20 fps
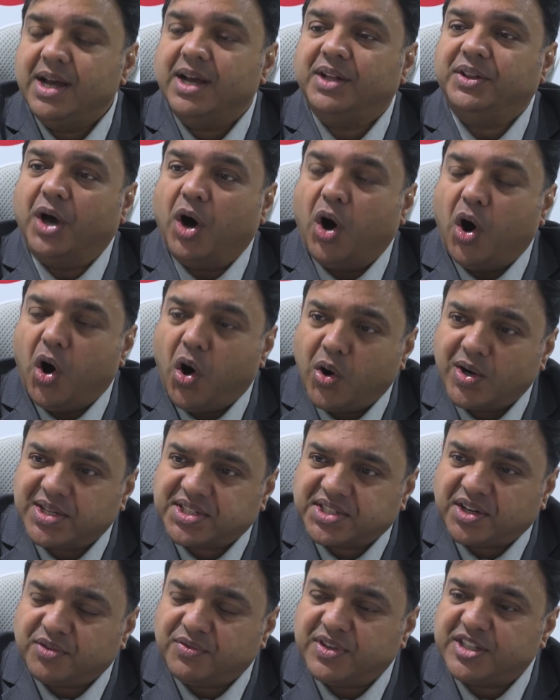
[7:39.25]
the all
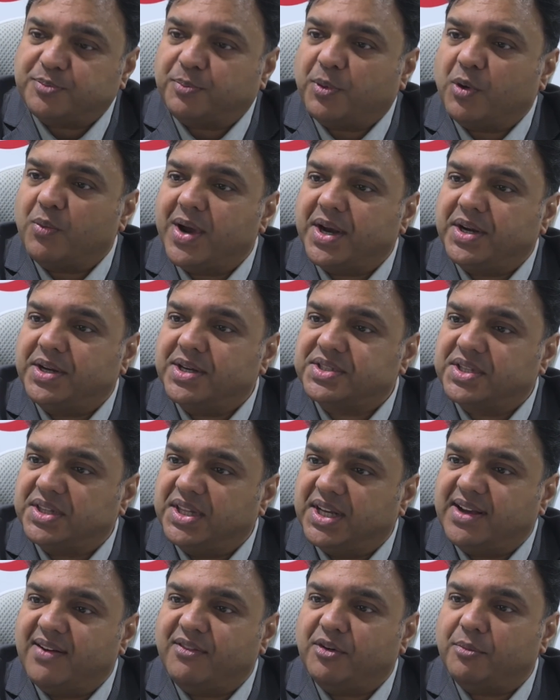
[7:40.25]
service providers in
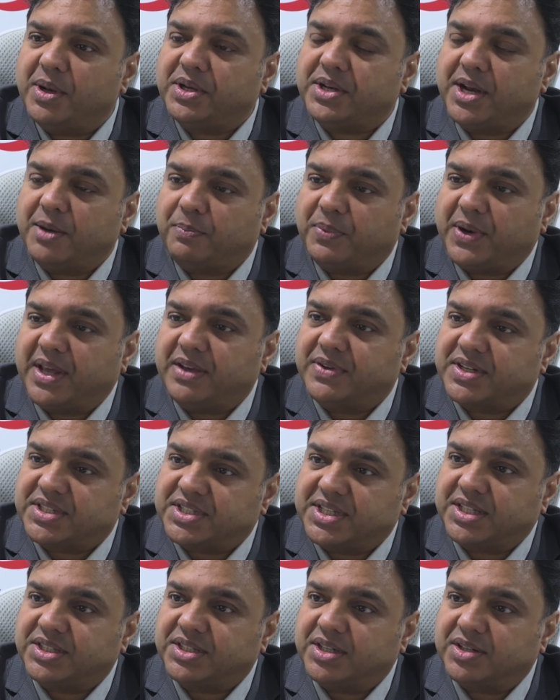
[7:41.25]
the government and private
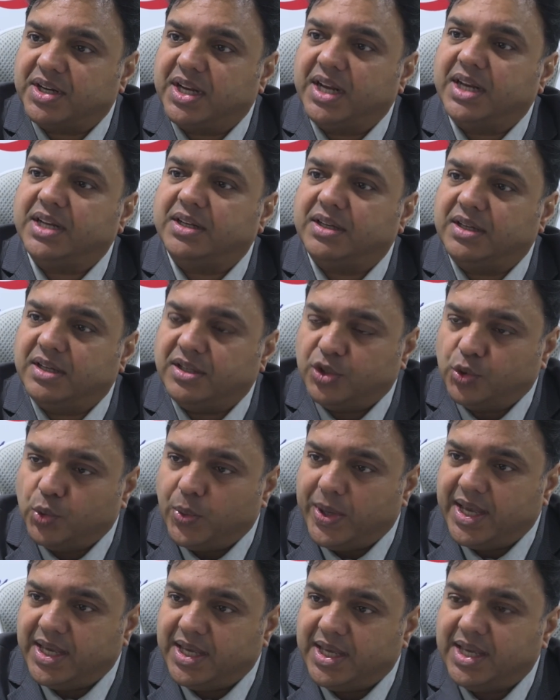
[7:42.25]
sector in
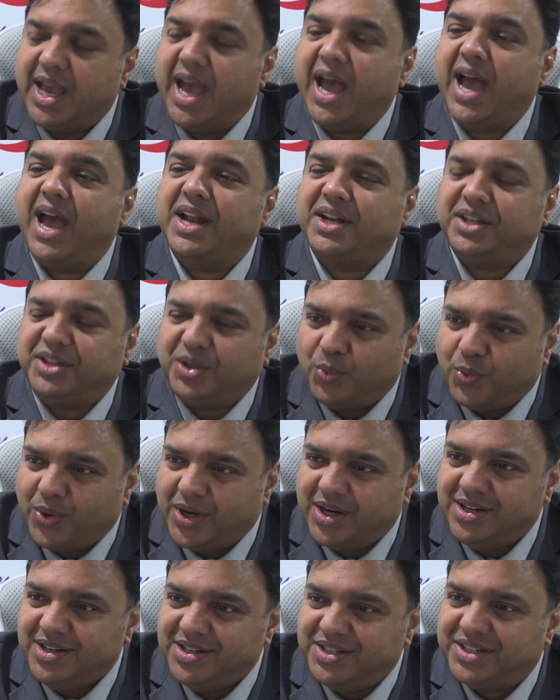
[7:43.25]
UAE and the
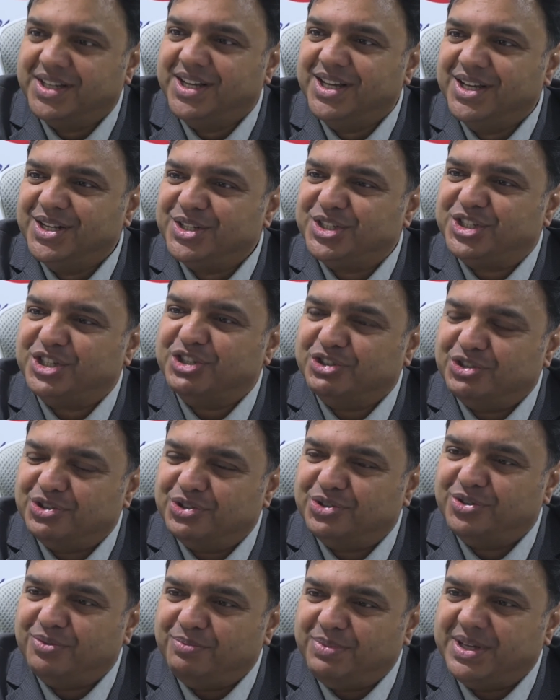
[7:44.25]
world
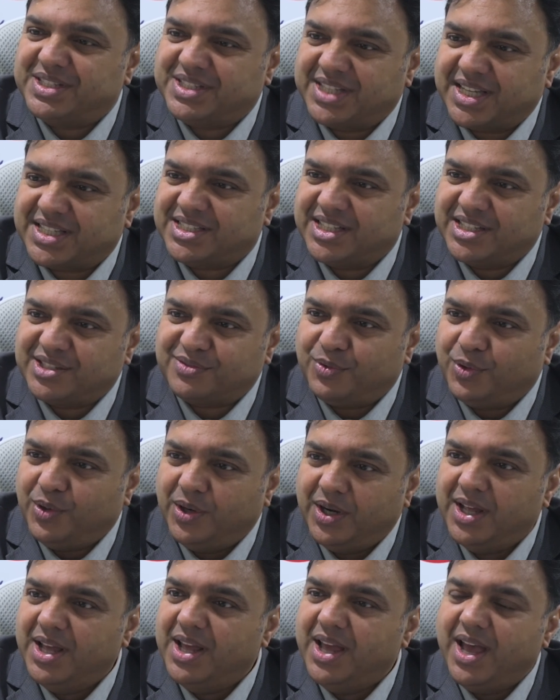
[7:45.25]
to be successful.
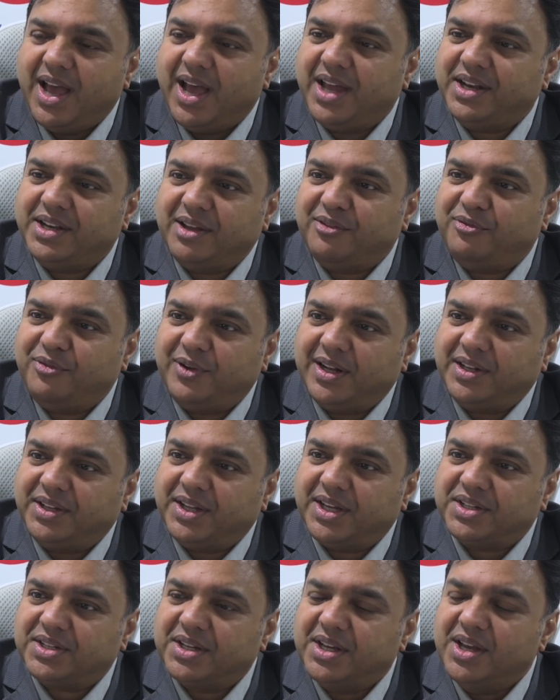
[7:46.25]
And I feel
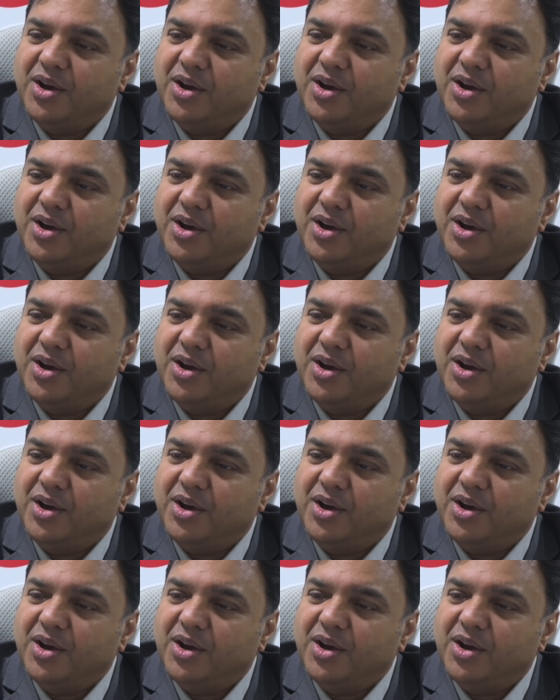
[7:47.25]
that